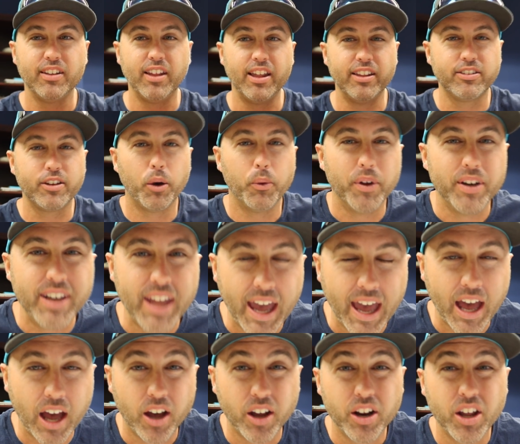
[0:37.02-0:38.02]
It's going
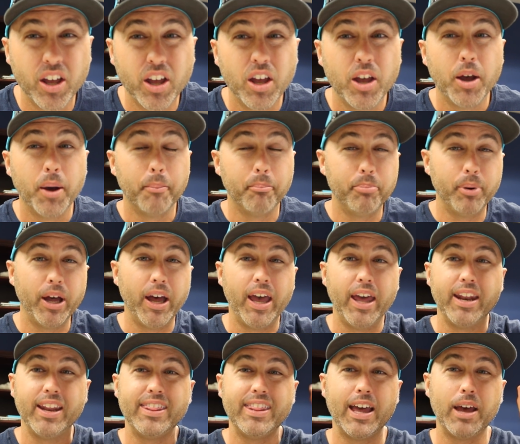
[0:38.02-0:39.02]
down.
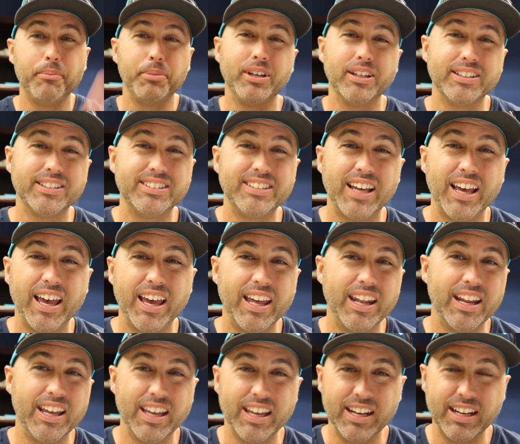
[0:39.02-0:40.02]
But that being
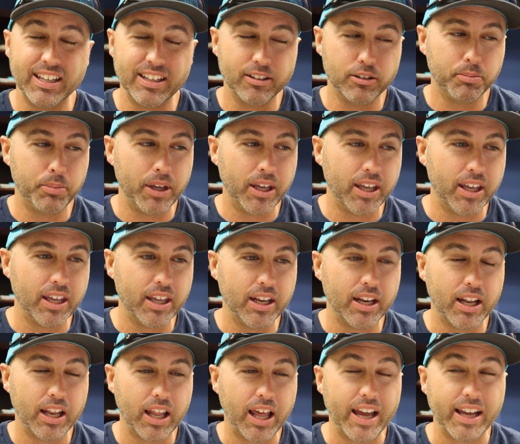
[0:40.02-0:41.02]
said, it has
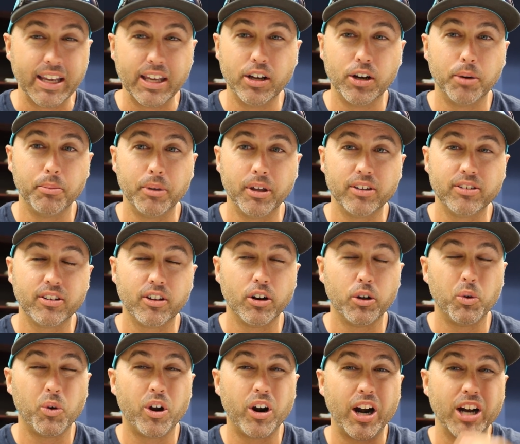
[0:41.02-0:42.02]
been like hit or miss getting on
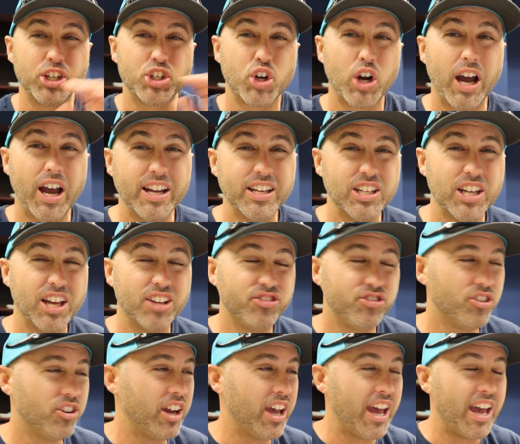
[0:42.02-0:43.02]
the water. I tried
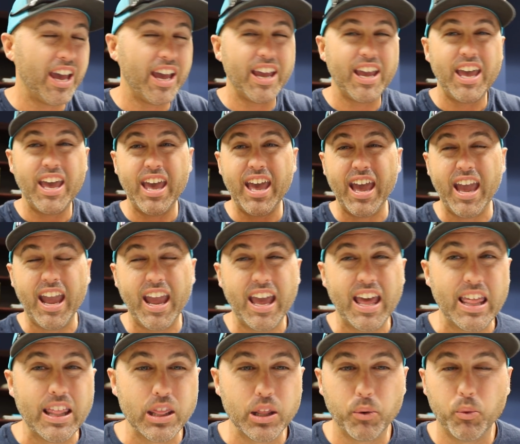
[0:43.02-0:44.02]
yesterday,
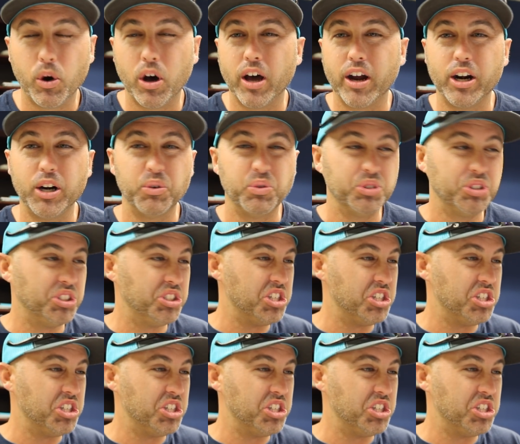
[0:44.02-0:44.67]
and the water was